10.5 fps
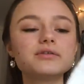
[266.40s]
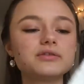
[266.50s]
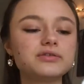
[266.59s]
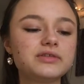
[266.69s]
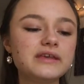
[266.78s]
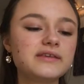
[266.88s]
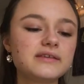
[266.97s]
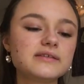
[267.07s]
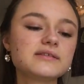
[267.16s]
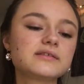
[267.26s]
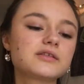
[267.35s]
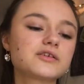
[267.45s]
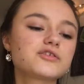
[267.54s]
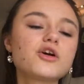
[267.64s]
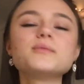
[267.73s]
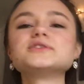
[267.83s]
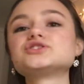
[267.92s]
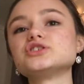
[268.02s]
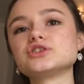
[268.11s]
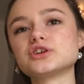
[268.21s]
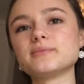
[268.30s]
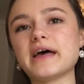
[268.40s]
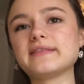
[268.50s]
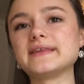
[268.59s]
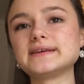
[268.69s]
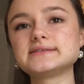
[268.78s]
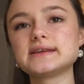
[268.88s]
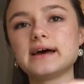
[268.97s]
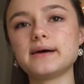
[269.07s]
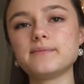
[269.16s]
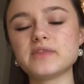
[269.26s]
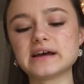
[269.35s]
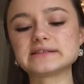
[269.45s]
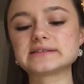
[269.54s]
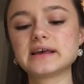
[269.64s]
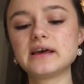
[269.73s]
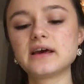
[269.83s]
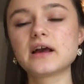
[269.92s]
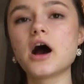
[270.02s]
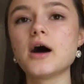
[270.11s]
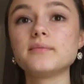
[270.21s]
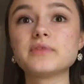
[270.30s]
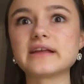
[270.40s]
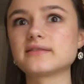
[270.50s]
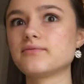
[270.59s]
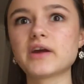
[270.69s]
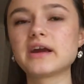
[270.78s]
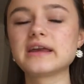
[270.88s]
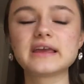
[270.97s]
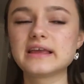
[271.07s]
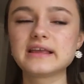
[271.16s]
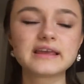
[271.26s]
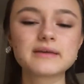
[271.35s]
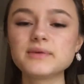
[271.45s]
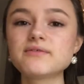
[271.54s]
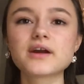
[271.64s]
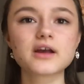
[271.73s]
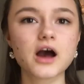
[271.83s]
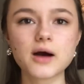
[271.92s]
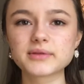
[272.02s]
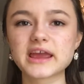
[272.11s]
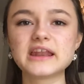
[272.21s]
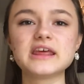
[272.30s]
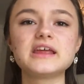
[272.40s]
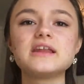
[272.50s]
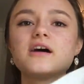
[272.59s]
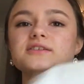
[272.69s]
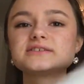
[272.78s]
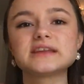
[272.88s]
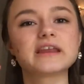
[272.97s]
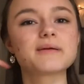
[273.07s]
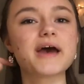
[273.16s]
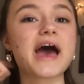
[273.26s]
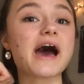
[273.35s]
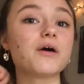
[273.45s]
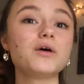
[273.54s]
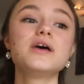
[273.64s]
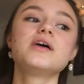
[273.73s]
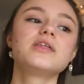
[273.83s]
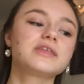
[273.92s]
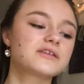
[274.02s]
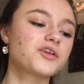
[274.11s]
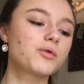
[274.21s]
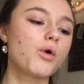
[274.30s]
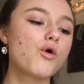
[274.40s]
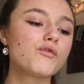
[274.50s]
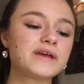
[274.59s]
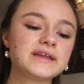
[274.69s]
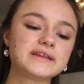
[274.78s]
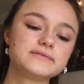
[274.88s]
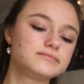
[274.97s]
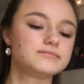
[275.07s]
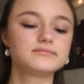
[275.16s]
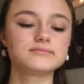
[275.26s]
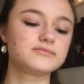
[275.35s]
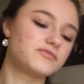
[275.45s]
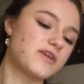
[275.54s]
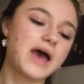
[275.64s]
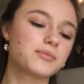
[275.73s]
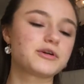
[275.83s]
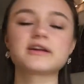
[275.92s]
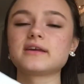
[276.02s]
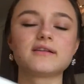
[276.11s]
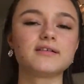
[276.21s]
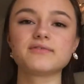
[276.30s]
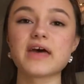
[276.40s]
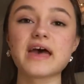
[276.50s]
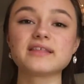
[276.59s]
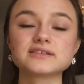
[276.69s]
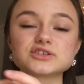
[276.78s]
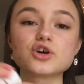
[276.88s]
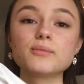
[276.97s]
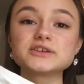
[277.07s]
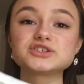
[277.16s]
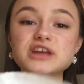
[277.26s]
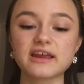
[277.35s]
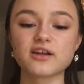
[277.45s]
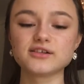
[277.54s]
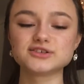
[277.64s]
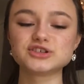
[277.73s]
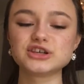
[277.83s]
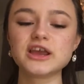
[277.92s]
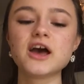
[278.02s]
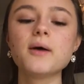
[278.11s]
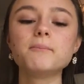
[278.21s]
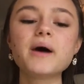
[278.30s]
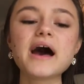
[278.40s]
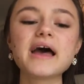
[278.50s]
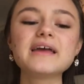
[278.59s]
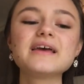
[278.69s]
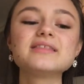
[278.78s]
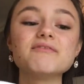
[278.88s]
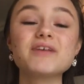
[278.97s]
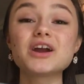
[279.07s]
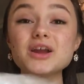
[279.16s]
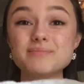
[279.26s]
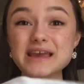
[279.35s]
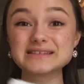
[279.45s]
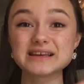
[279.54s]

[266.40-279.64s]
there's so much to learn about this. It can be very complicated understanding about how things are woven and fabric and all of that. There's so much technology. But the very basic